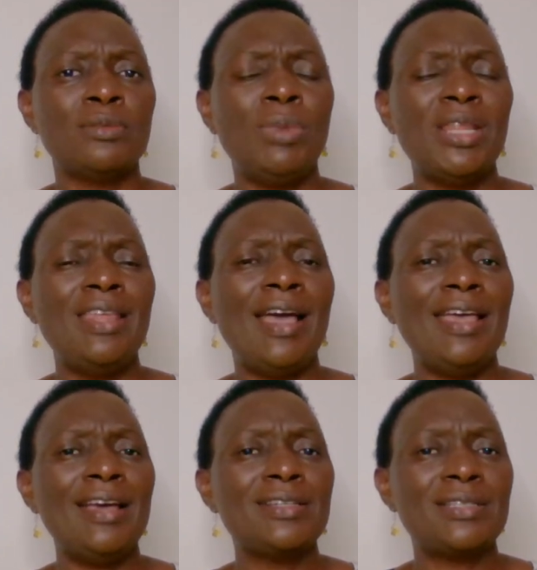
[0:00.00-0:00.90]
but they are
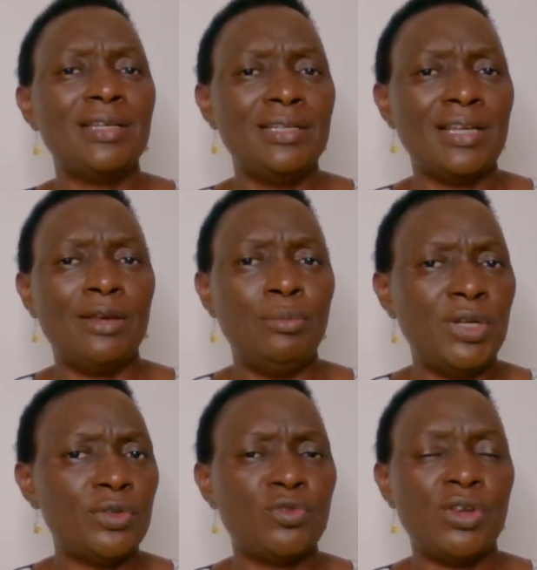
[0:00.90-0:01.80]
excellent
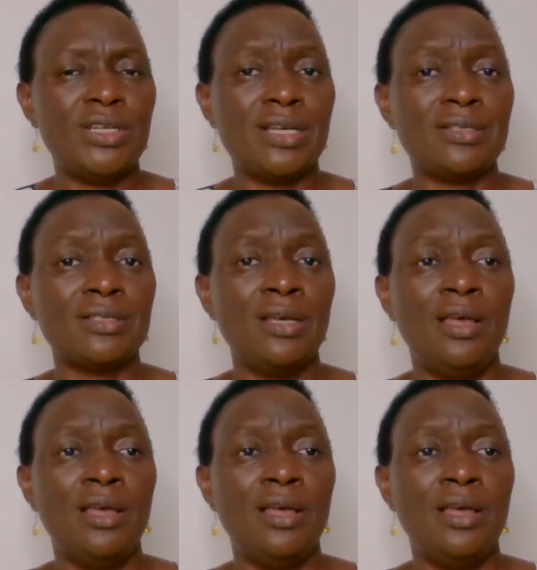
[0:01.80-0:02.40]
administrators.